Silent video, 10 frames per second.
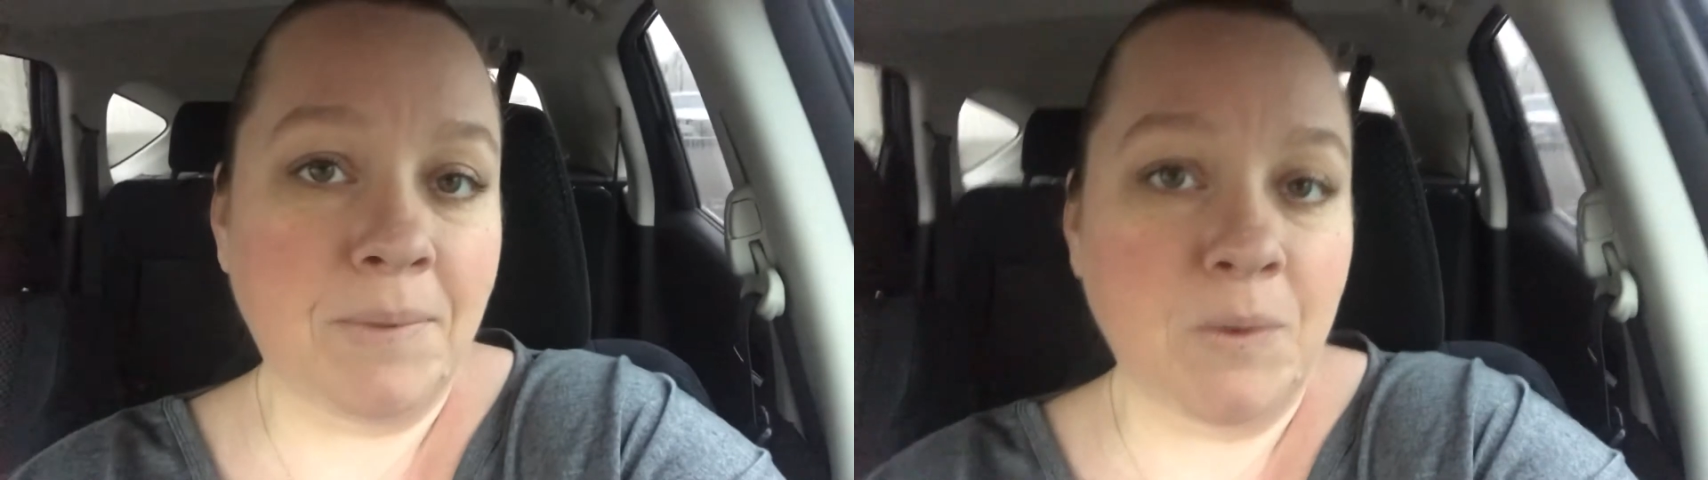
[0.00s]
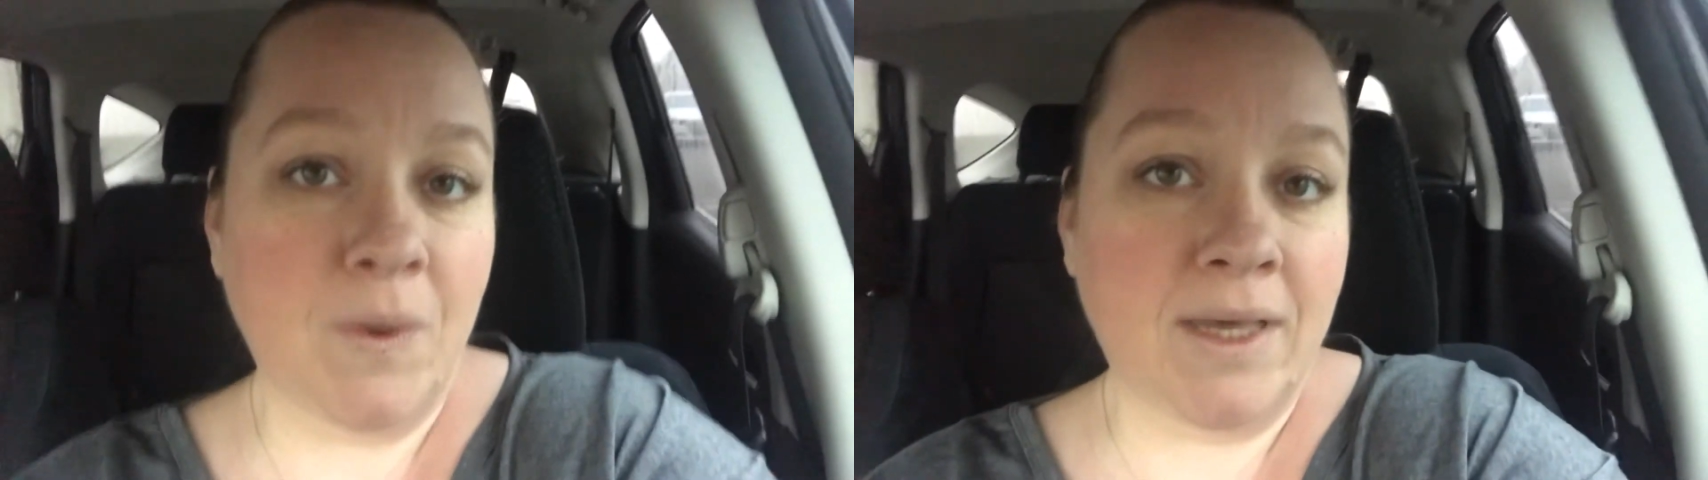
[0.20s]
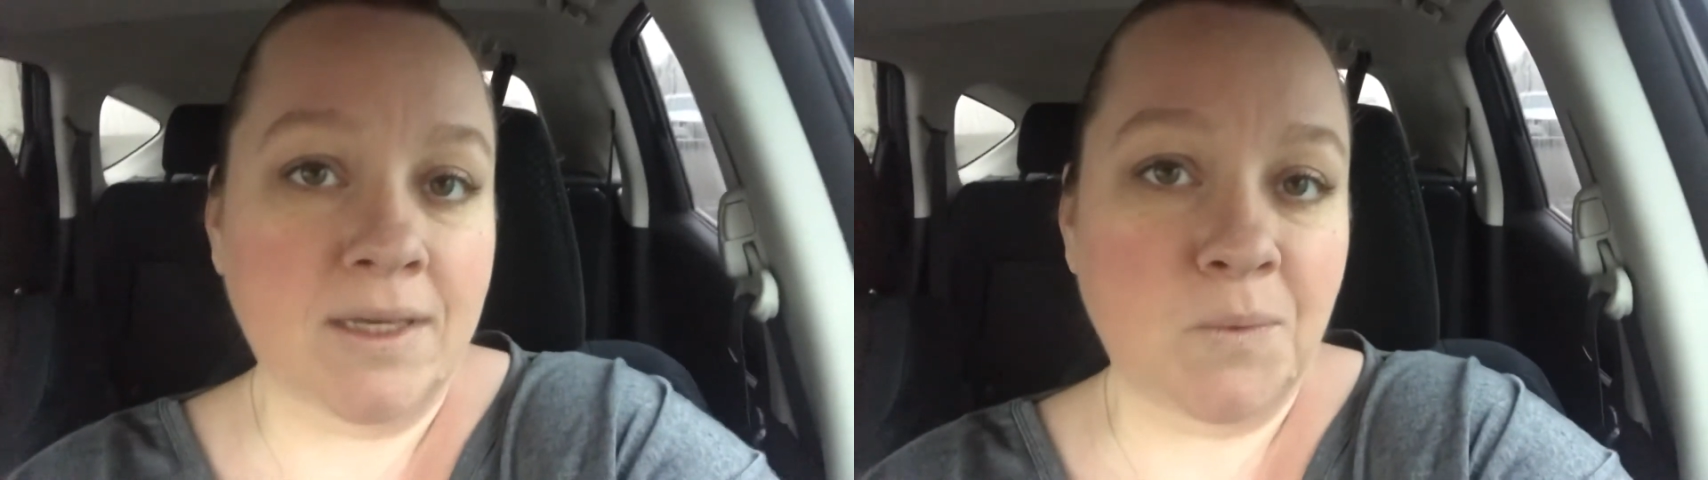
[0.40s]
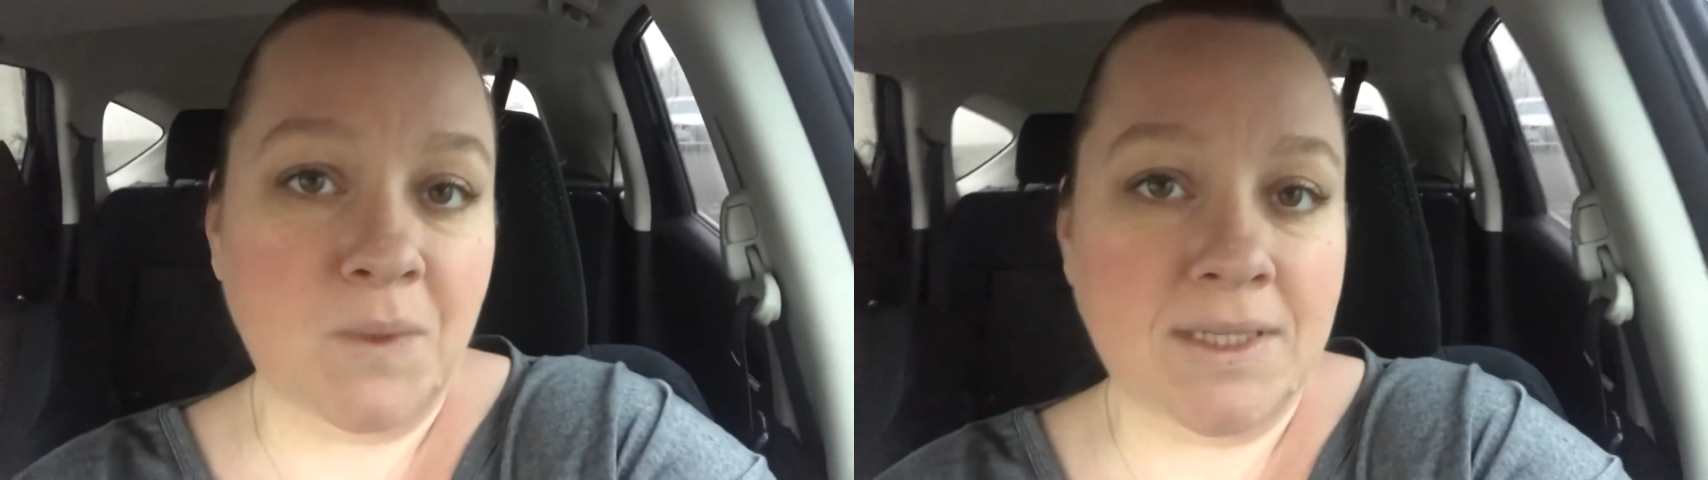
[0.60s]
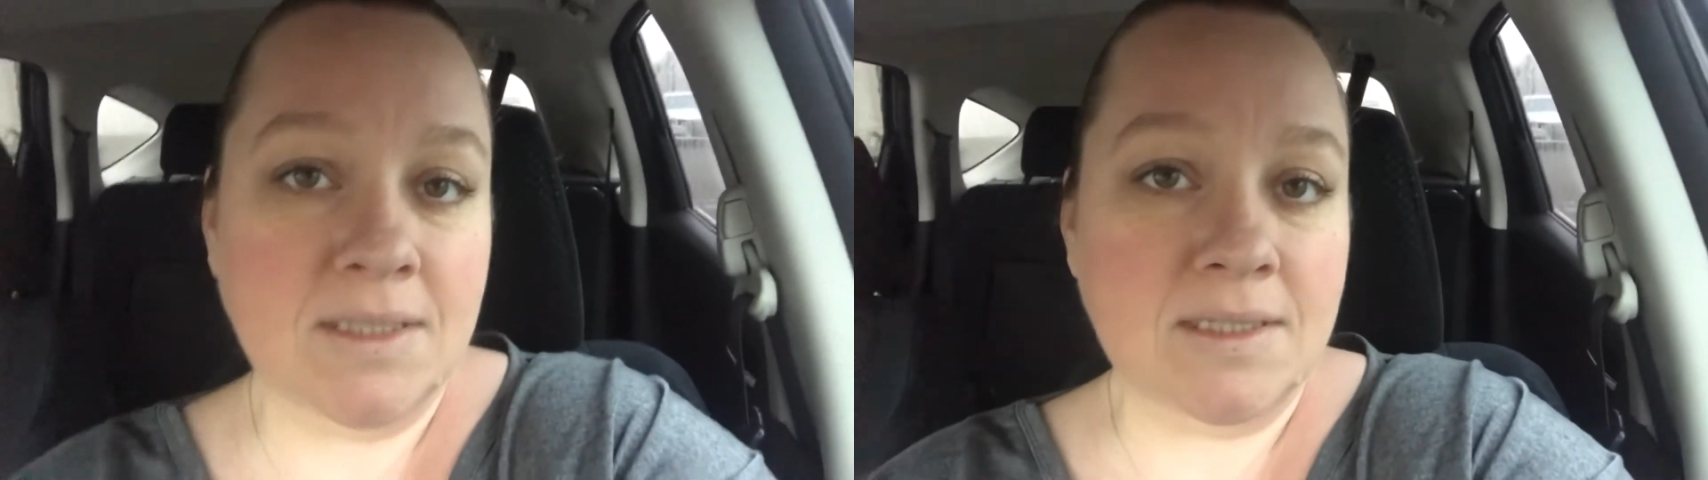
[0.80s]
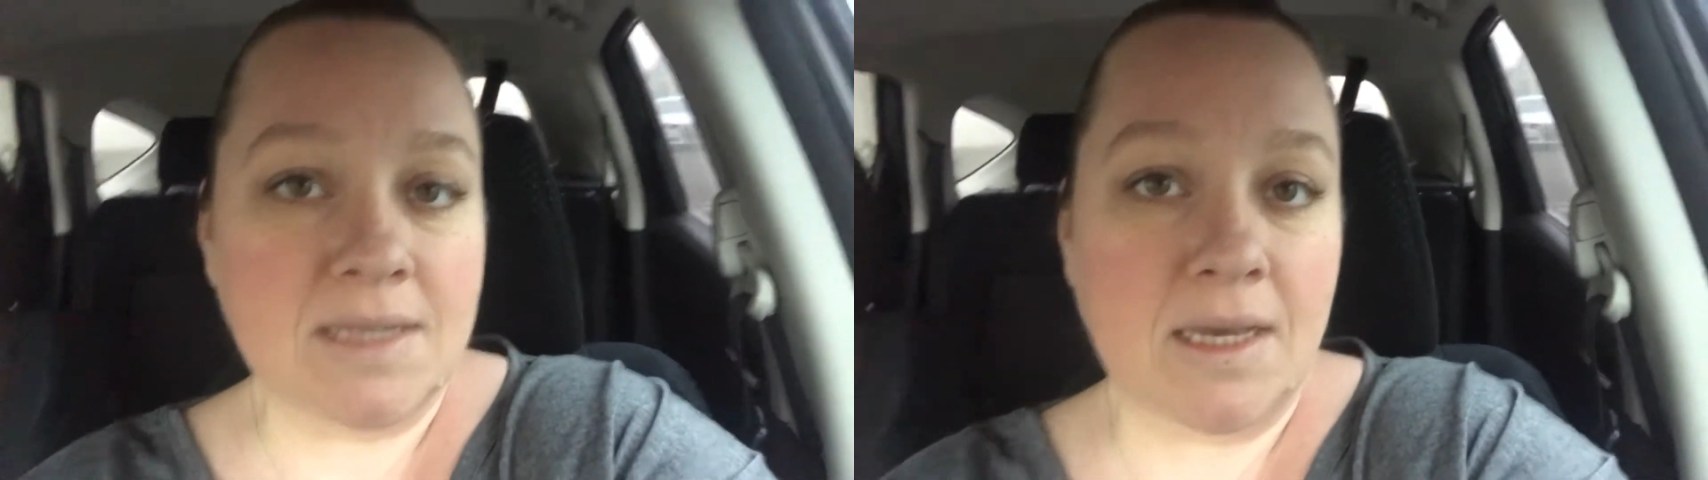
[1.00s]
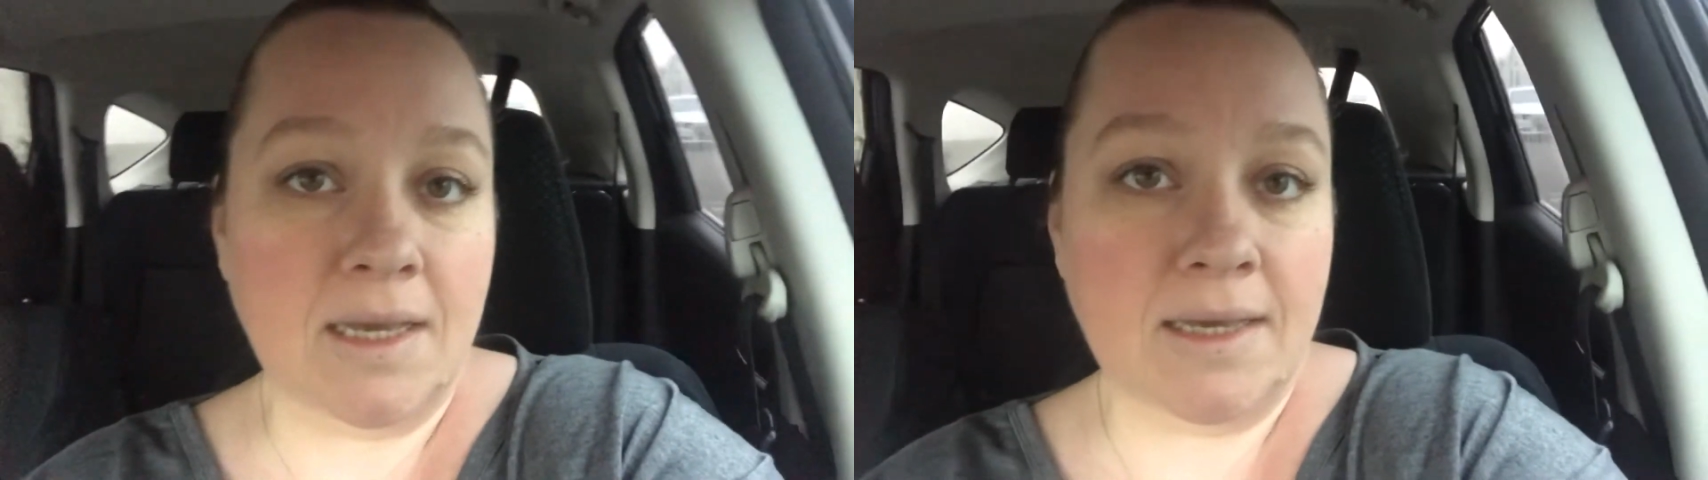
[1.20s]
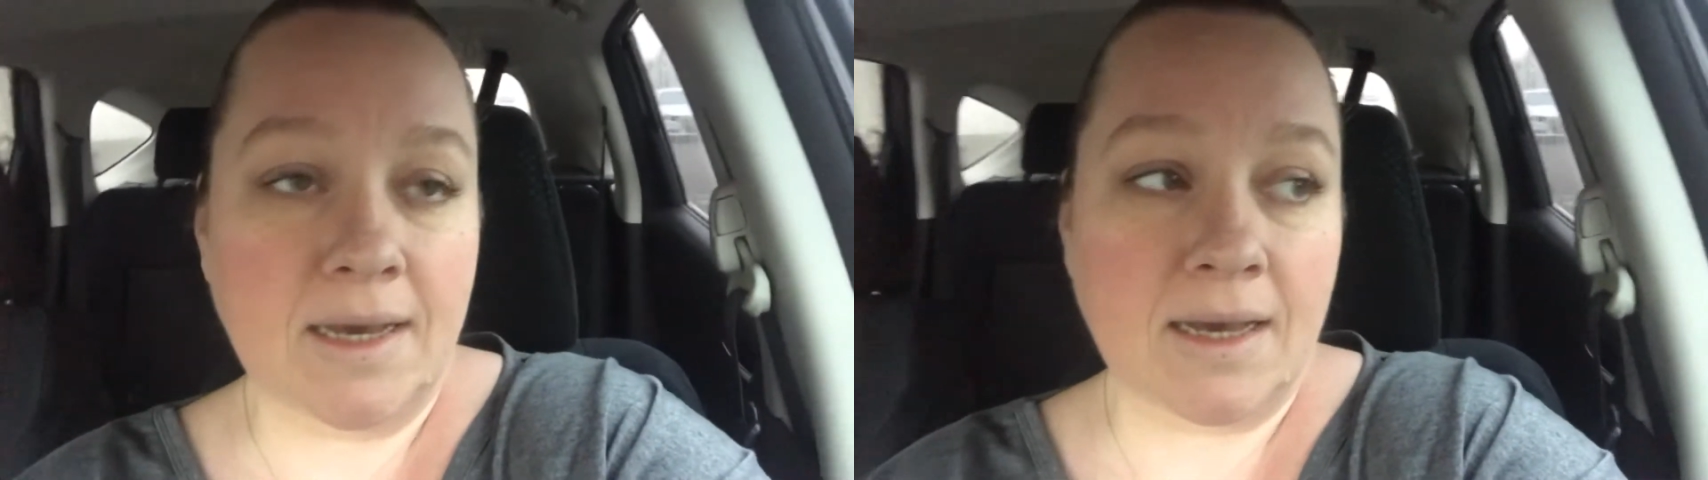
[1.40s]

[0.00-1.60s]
weigh in Wednesday.